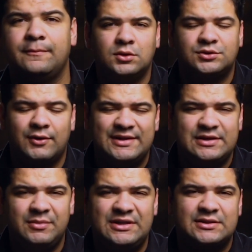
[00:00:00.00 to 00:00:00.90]
So
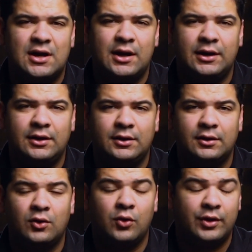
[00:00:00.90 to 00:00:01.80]
SMB signing,
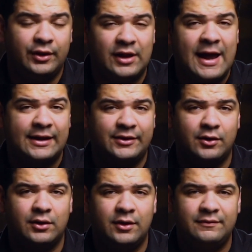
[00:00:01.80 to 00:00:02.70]
or the lack
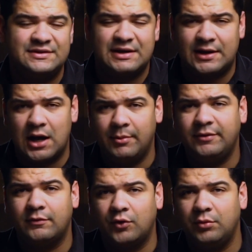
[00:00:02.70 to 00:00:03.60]
thereof, is a common
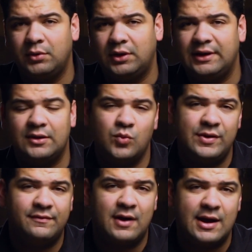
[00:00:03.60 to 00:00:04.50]
vulnerability that we
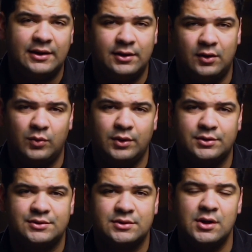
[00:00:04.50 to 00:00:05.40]
find in networks.